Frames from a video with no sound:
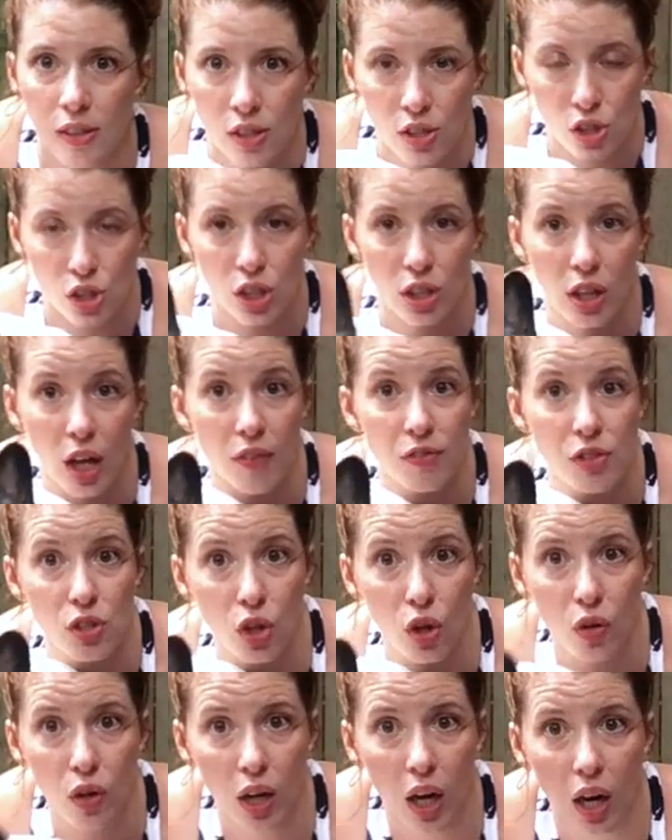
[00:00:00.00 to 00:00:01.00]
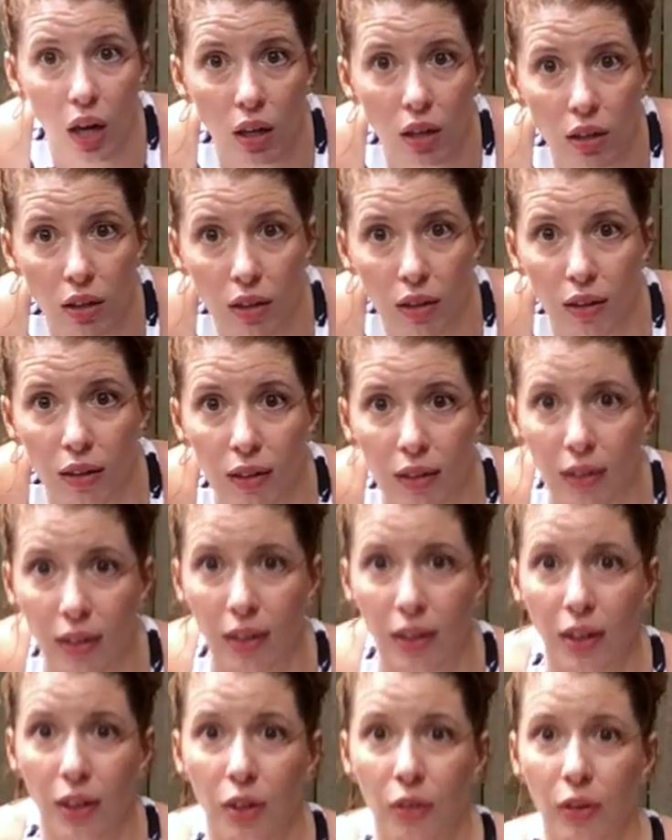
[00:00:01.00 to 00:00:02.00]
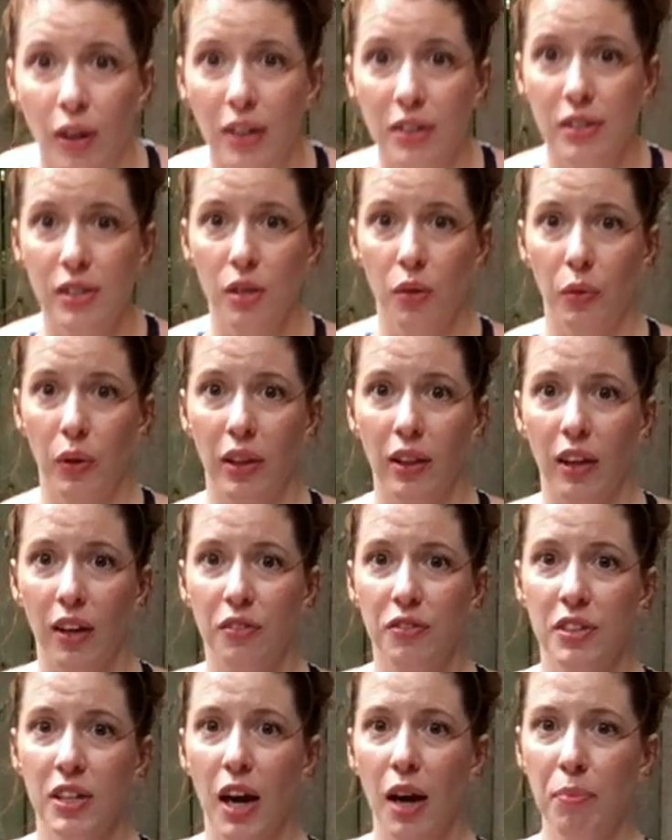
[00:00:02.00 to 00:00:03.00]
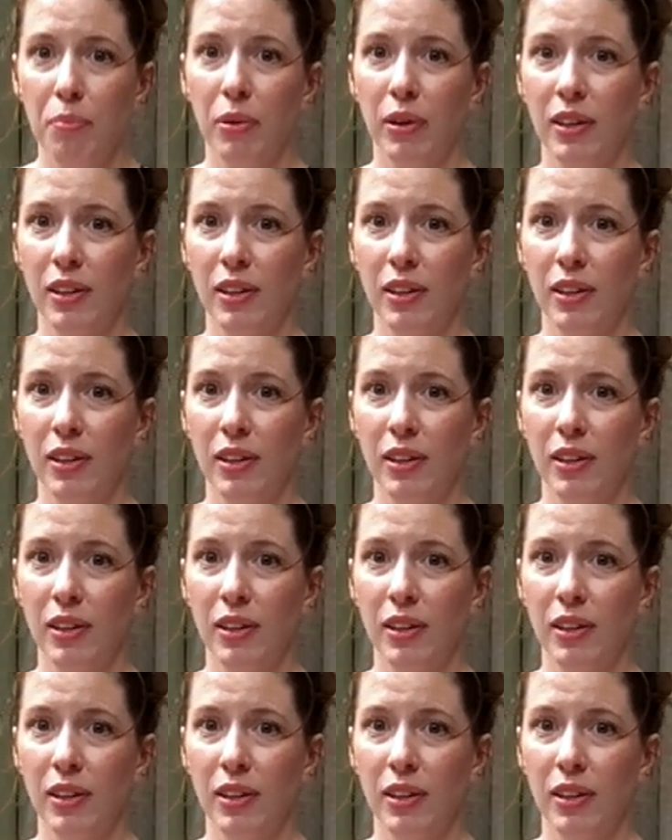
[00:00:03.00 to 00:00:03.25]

She loves yoga, right? So we lift up